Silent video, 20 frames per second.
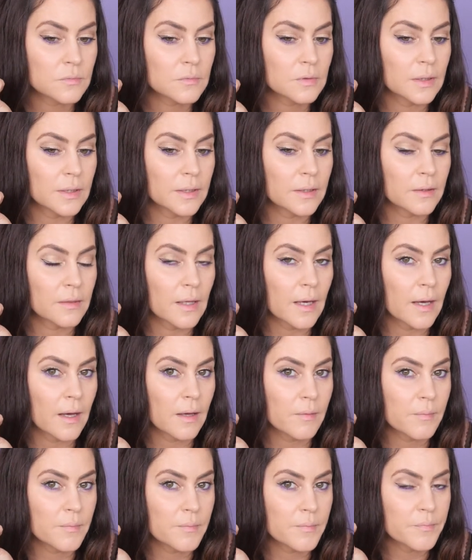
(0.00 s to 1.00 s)
Like that.
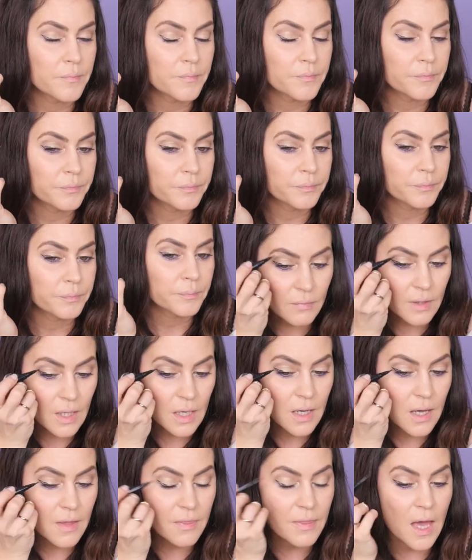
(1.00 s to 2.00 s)

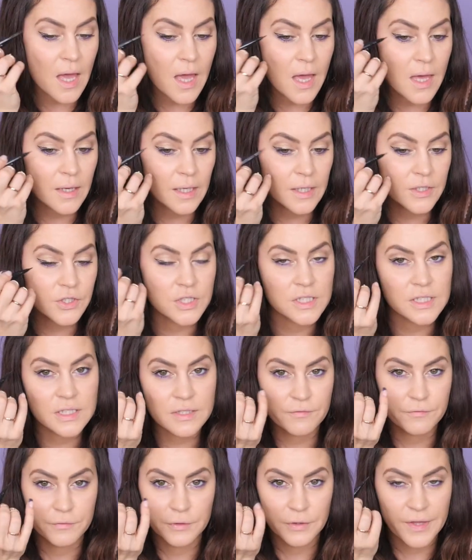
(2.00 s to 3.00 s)
And then I just
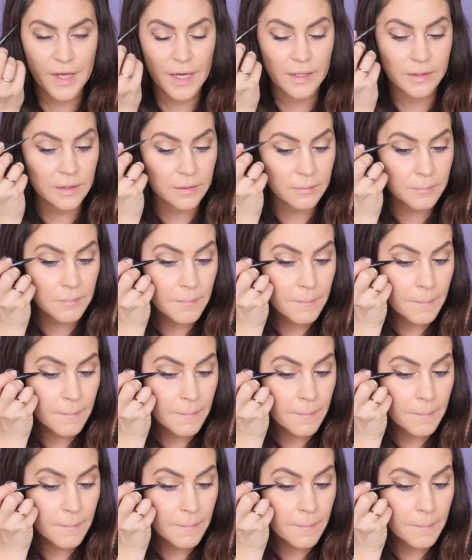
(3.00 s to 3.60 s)
fill that in.